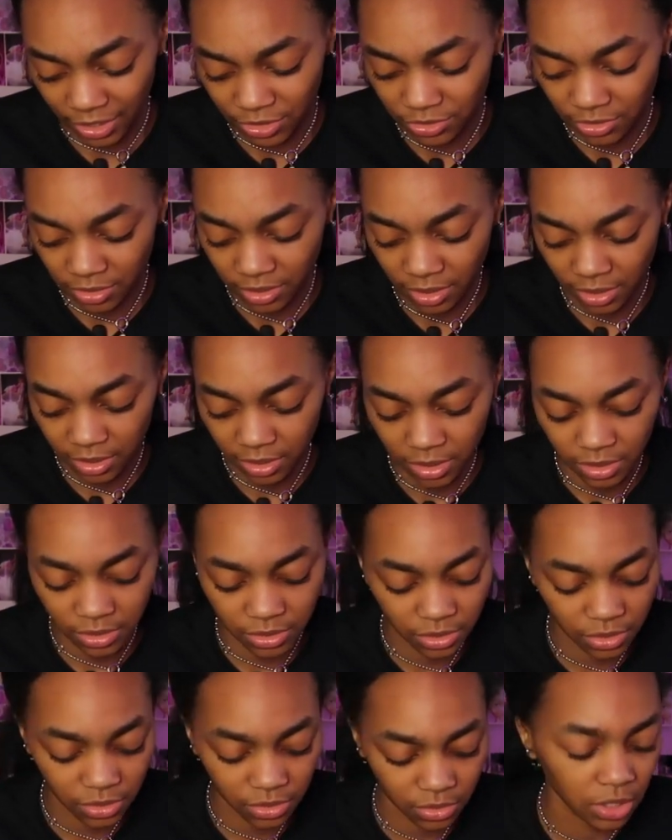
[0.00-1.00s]
extra
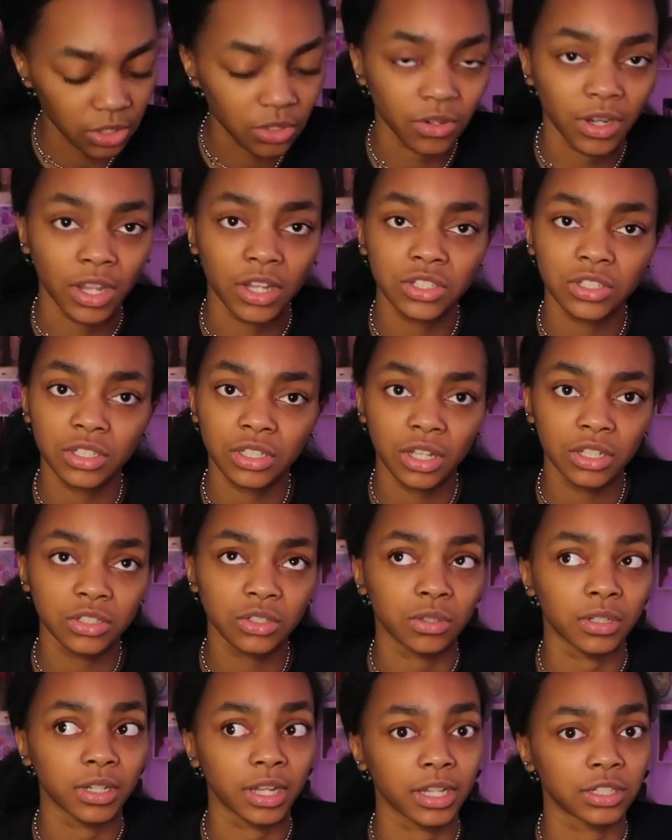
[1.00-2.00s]
large, either an extra large
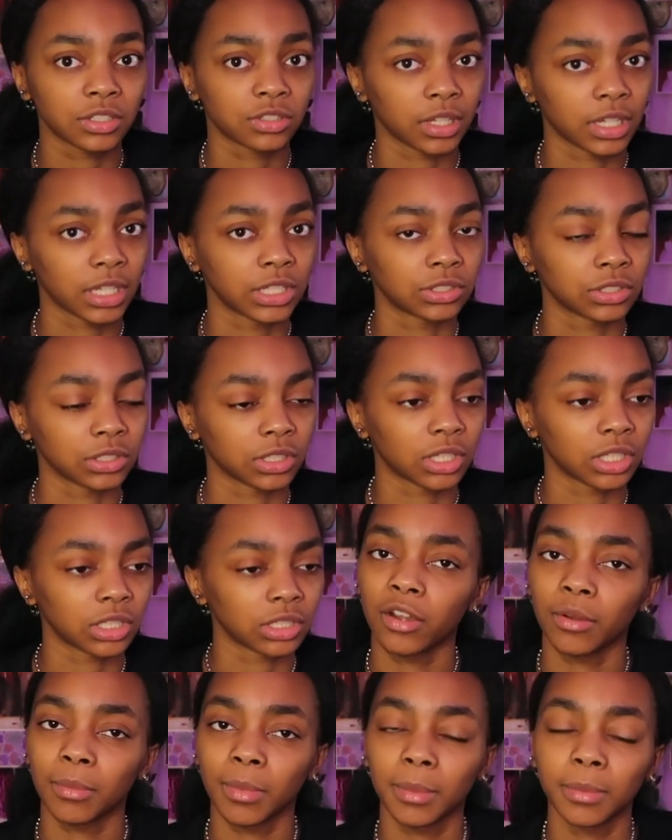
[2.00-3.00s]
or an extra extra large,
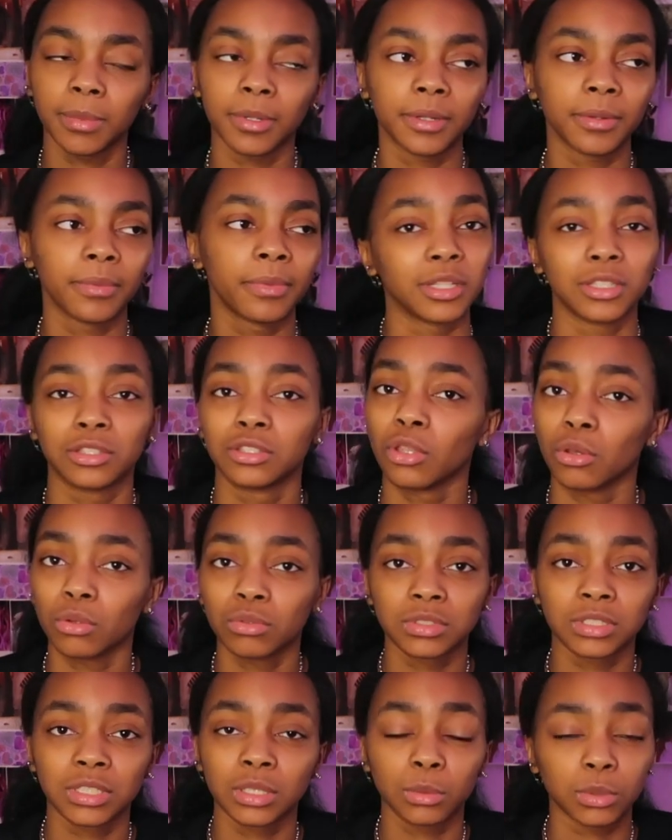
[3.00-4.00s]
I don't remember. But
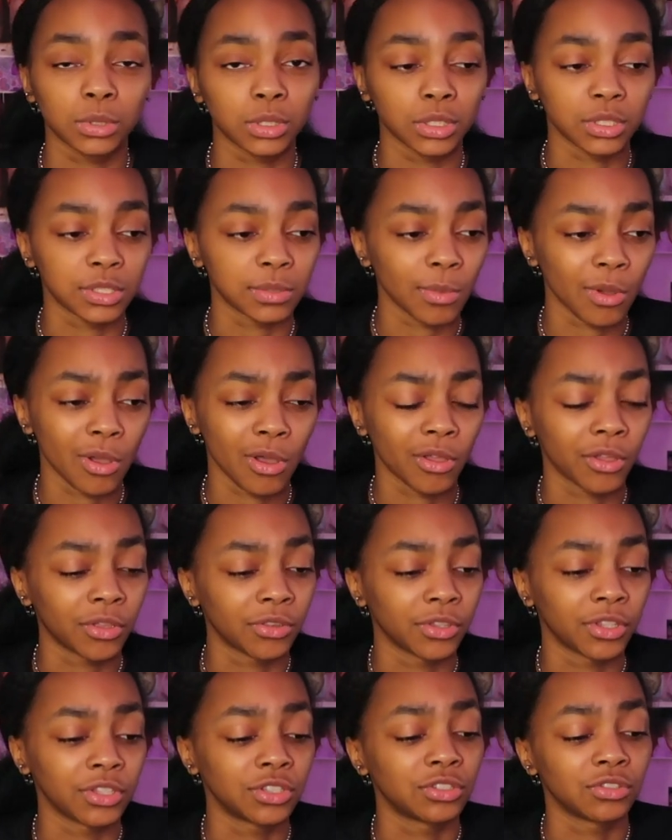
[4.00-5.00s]
don't stick with the small
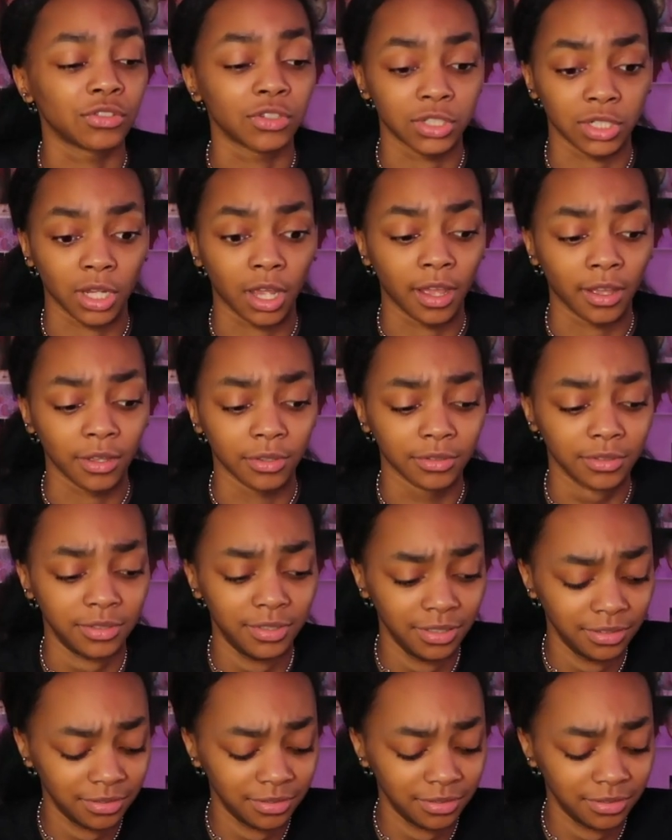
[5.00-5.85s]
unless you're a child.